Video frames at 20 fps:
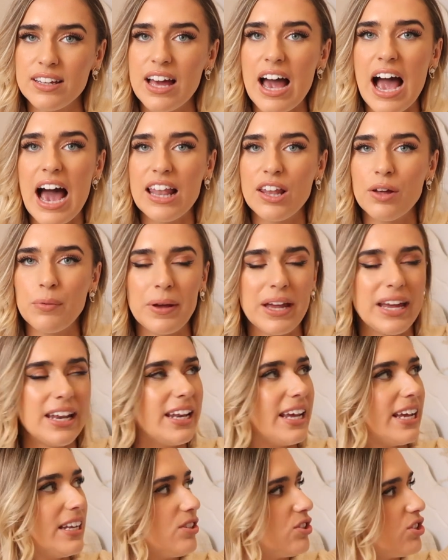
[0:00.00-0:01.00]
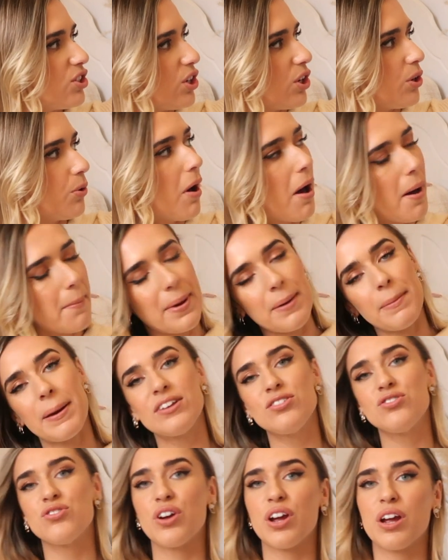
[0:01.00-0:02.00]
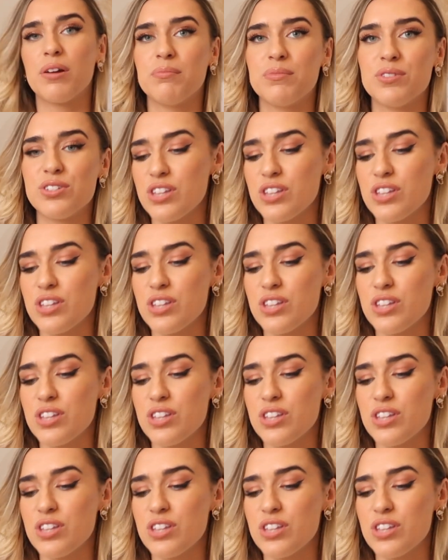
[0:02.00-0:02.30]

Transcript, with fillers: Halloween into my bedroom.